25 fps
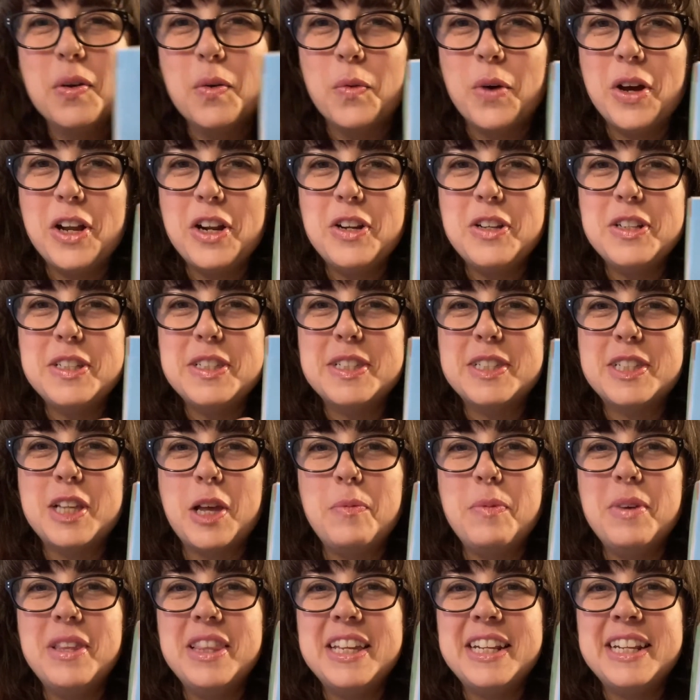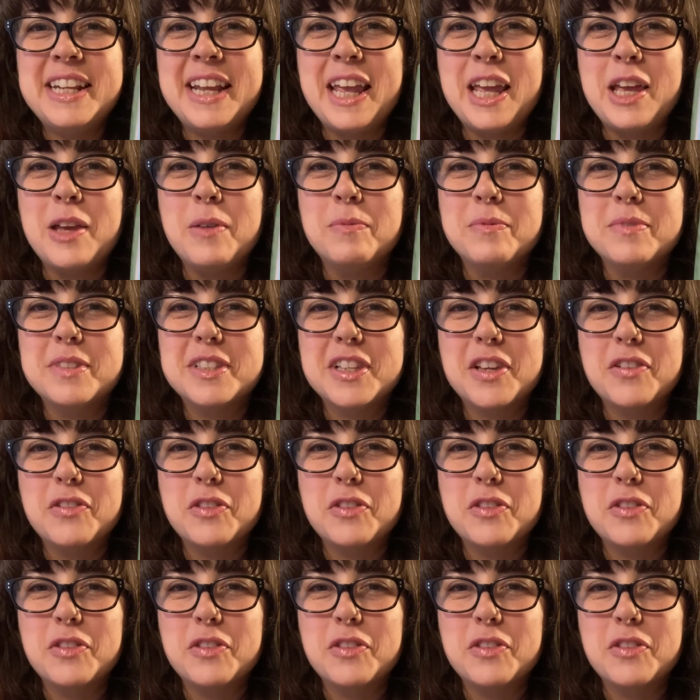What are some of the names